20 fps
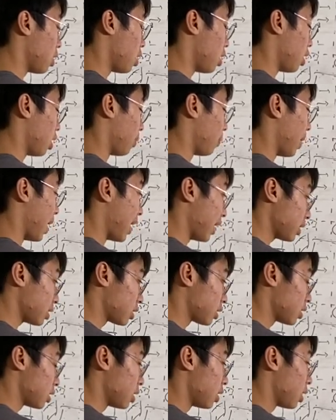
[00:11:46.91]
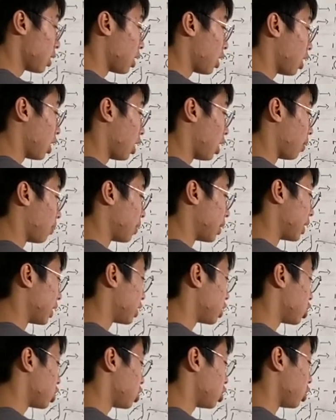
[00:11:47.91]
um, S, um,
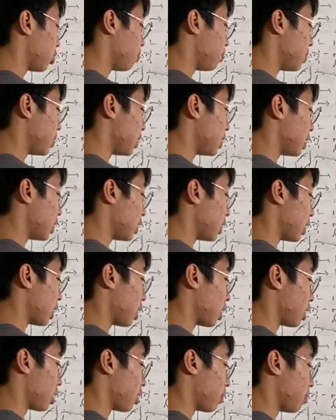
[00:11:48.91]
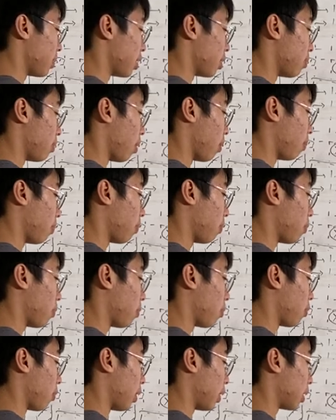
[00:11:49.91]
it should be the minimum,
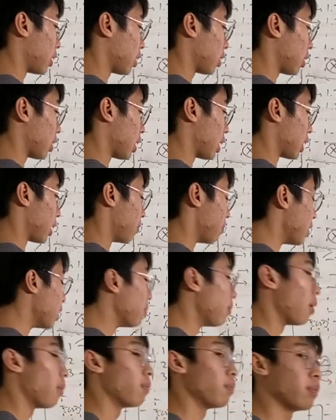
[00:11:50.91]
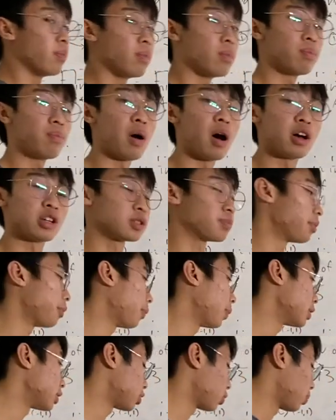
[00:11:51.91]
right? The minimum possible
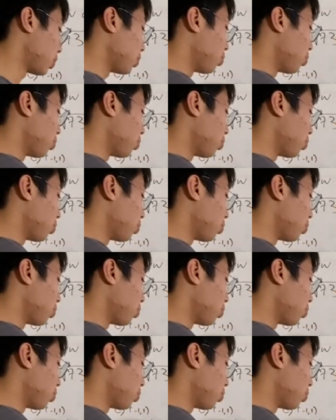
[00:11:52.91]
one. So we